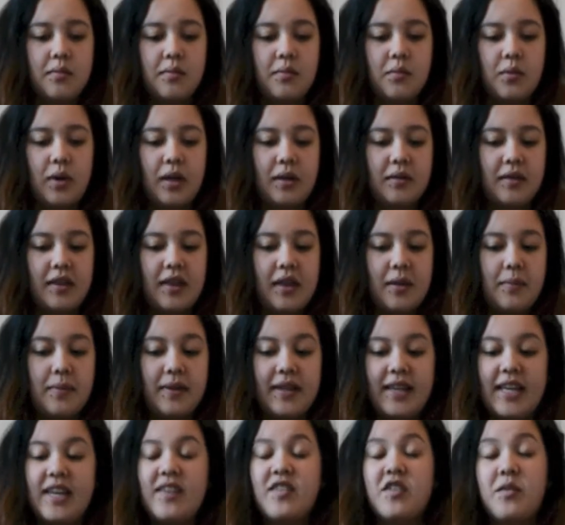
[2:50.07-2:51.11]
well, they
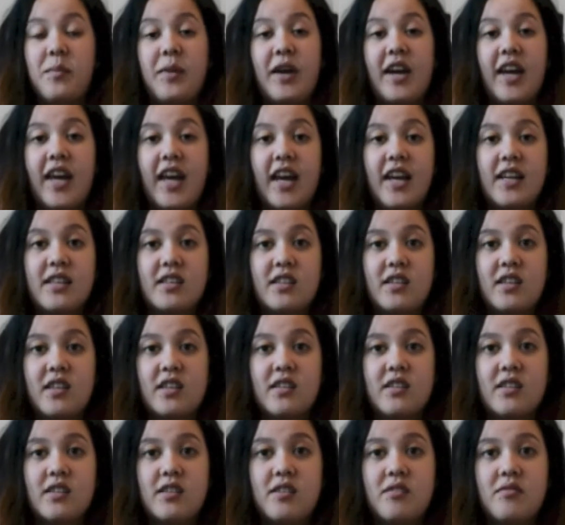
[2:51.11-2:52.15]
believed me, I guess,
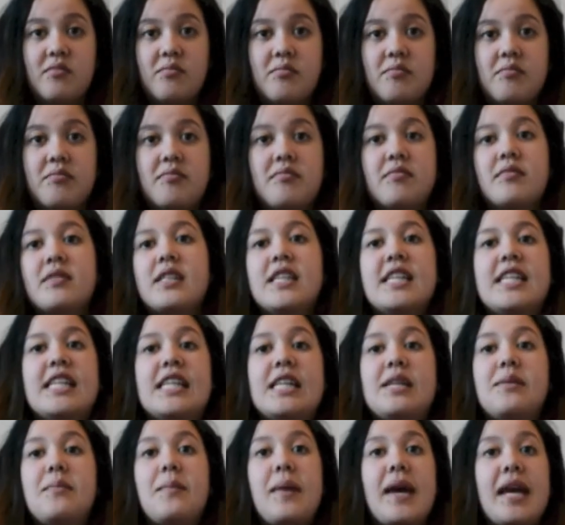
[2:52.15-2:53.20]
because they
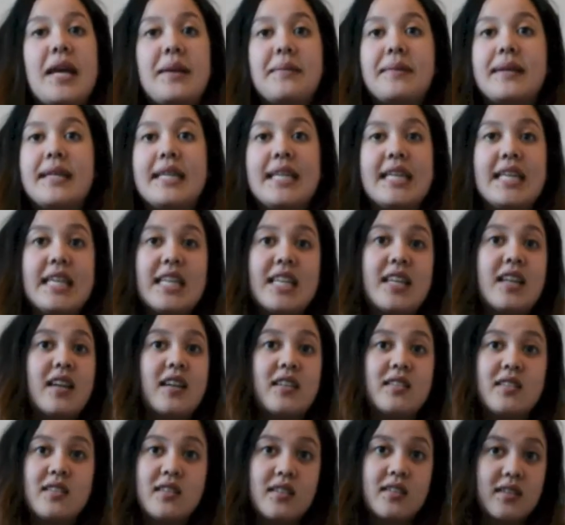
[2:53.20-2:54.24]
didn't make me eat
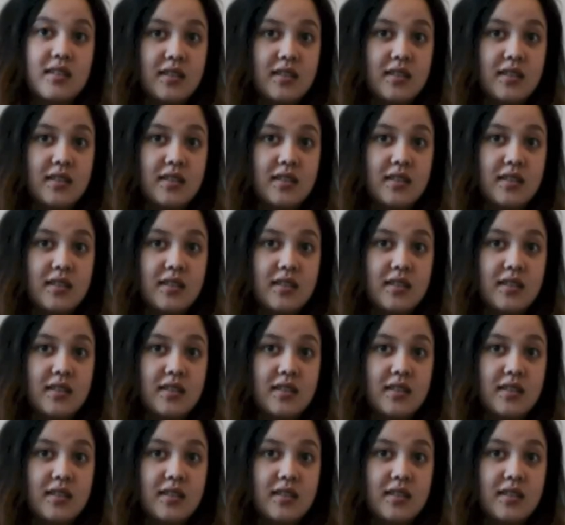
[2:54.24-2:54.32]
and